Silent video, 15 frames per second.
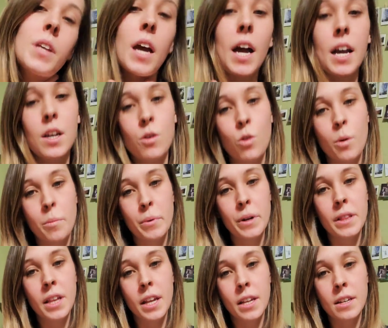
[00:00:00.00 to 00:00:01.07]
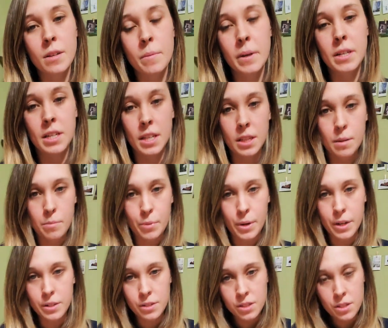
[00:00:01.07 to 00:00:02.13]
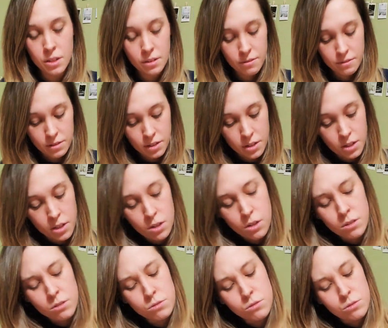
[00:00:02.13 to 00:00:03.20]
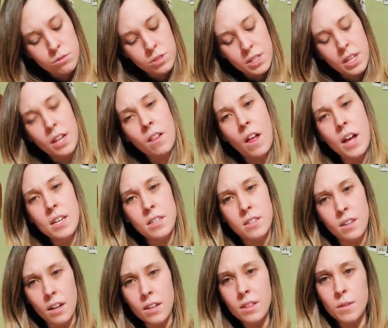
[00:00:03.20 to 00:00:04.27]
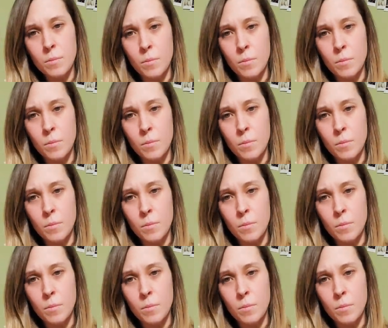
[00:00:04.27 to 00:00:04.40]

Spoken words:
I incorporate that into my daily prayer and stuff. A lot done in the